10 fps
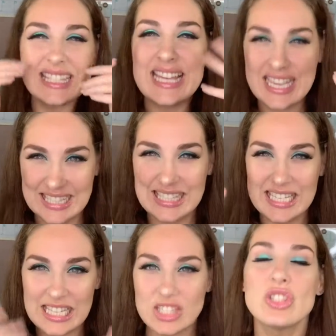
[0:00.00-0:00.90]

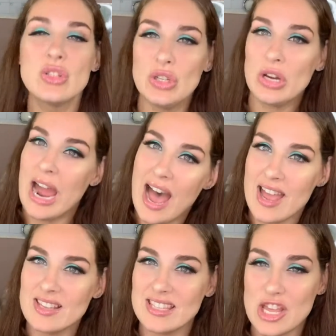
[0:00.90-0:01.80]
sexiness to your
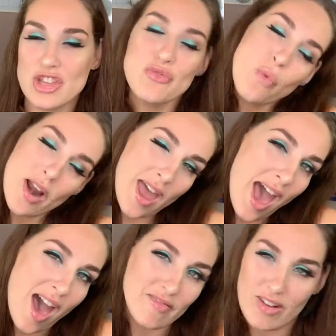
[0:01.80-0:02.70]
eyes that you want to
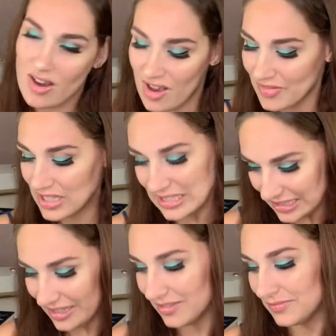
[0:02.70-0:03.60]
have,
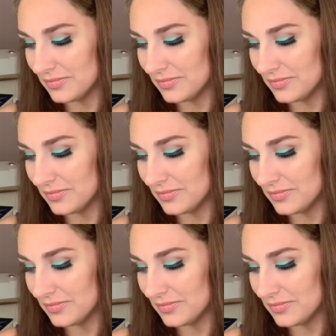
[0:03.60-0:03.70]
obviously.